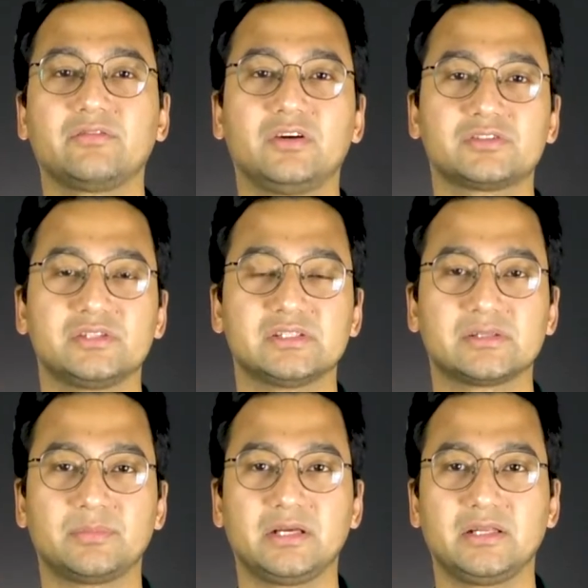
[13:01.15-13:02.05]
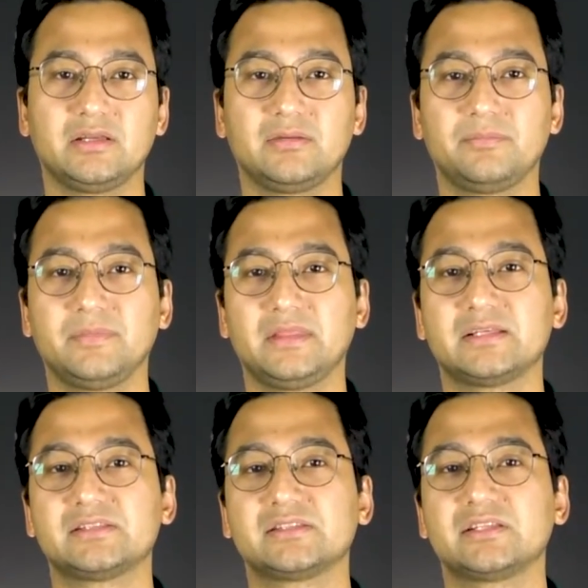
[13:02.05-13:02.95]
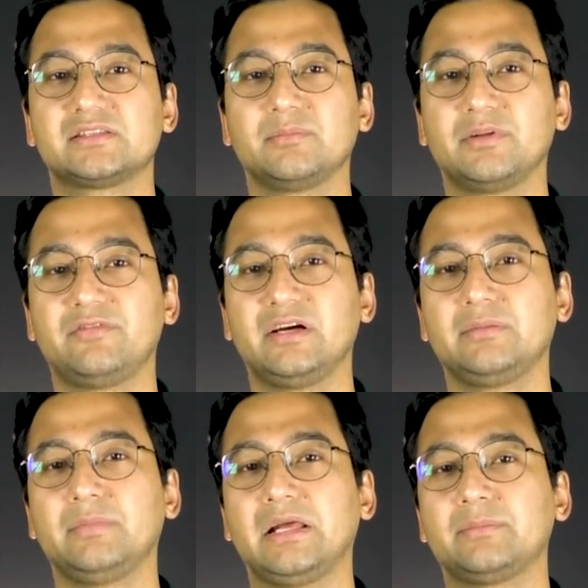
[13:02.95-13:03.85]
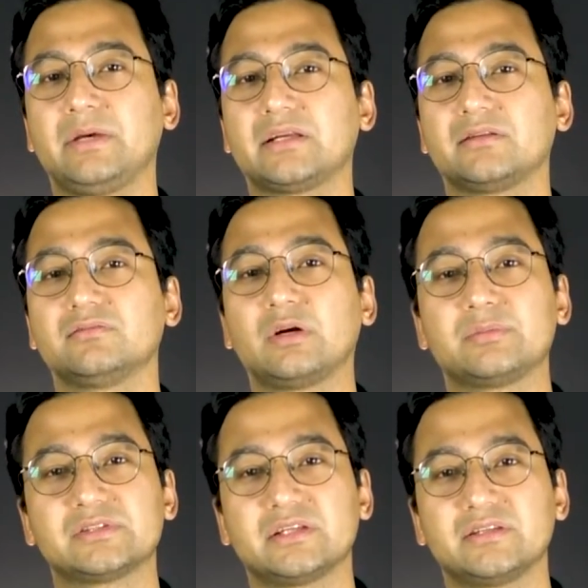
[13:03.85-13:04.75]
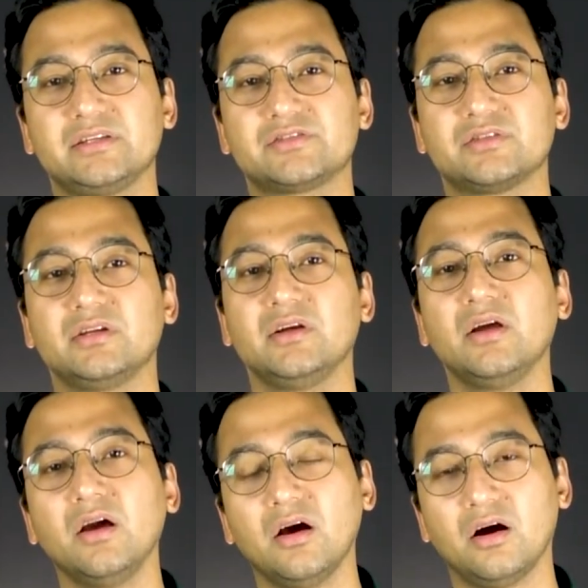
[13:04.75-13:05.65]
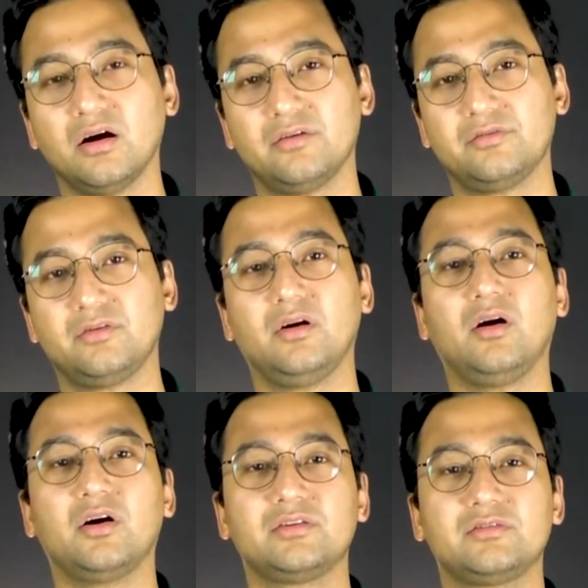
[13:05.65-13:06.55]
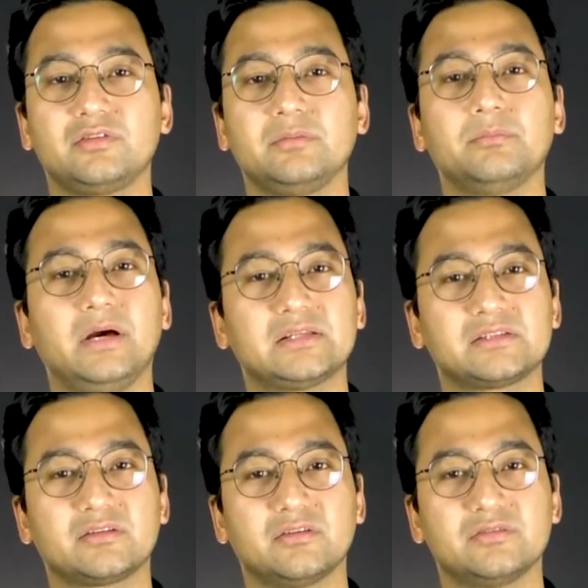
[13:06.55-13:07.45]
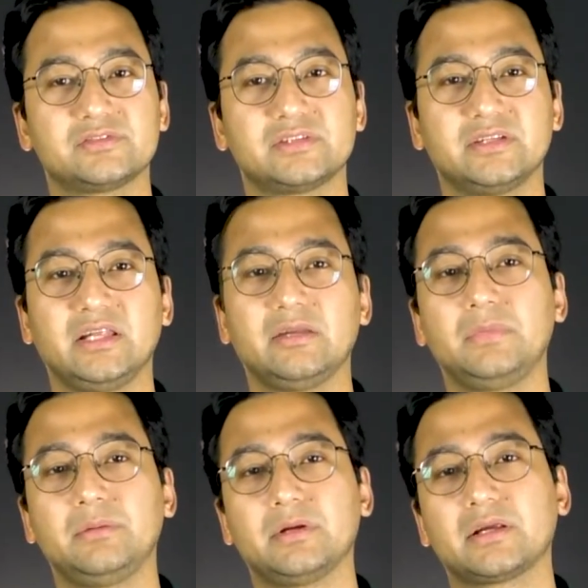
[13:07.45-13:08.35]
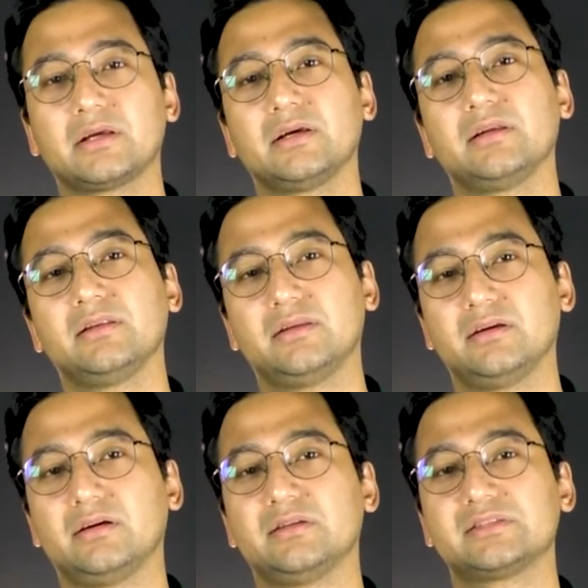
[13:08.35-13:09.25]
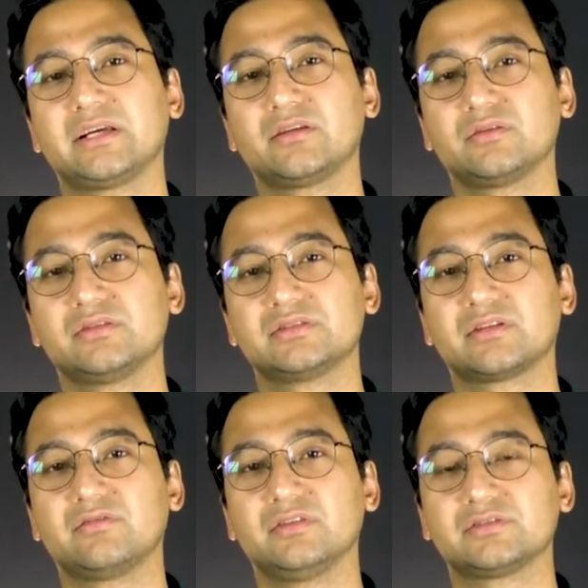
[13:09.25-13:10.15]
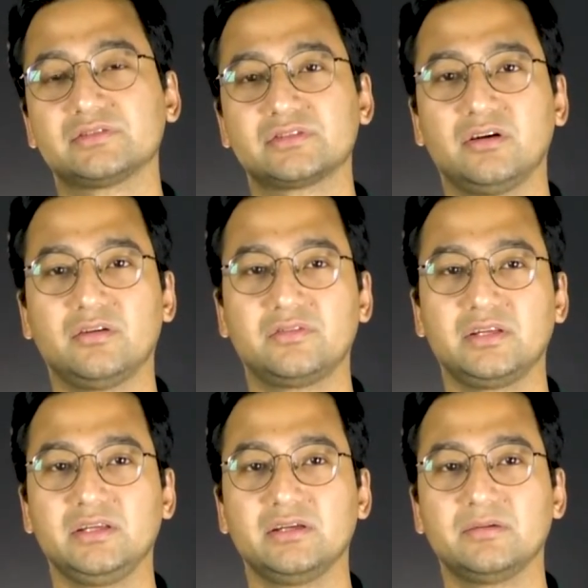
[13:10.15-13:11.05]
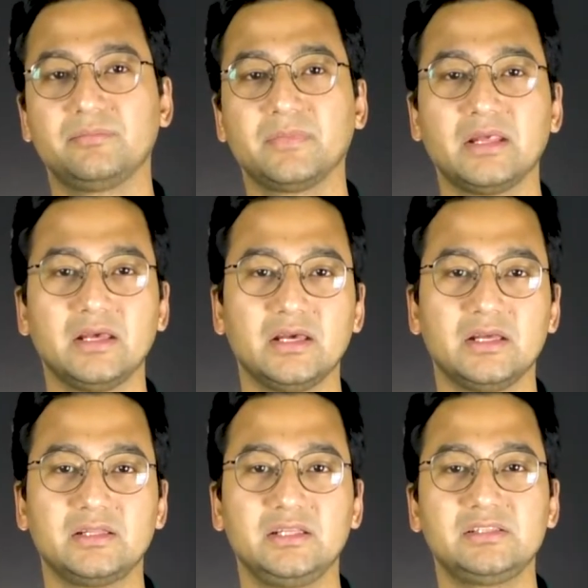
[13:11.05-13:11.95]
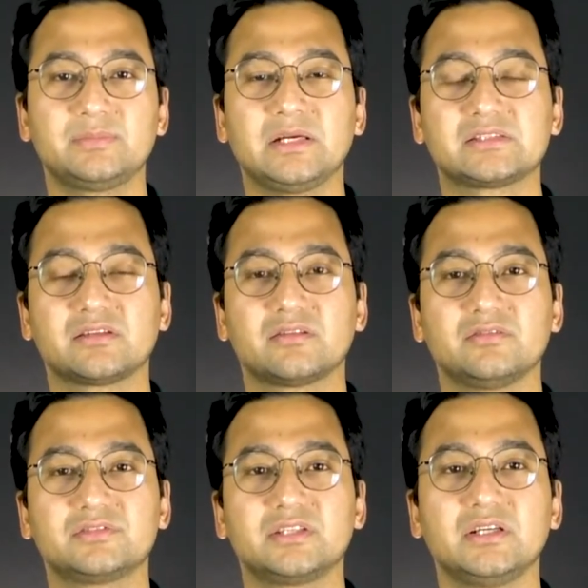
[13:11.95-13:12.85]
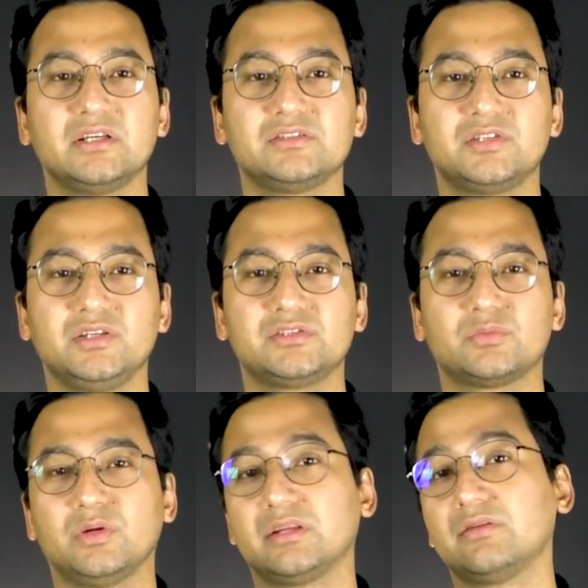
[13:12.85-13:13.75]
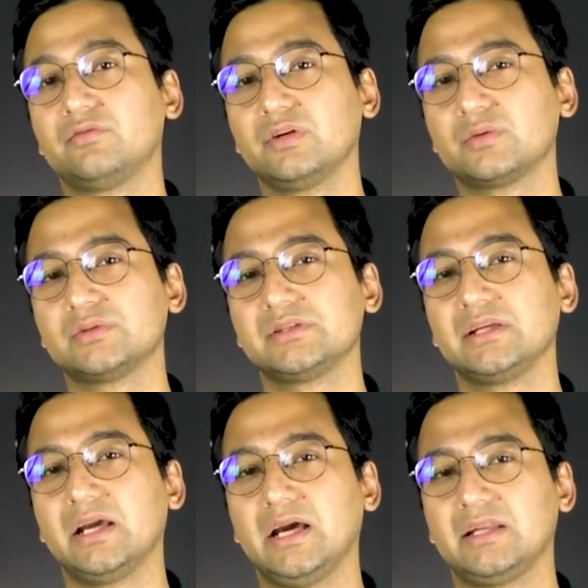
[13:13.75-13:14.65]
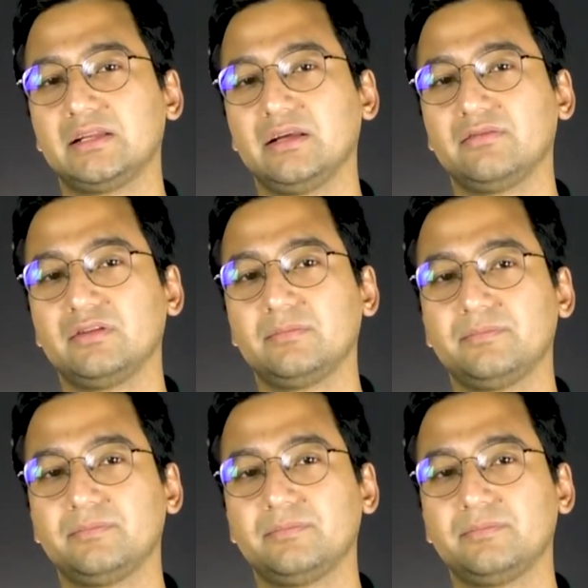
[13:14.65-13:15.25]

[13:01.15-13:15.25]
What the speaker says: function is applied. This is a simplified mathematical representation of auditory masking curves that mimic the psychoacoustic filters of the ear. These masking curves change with frequency and level.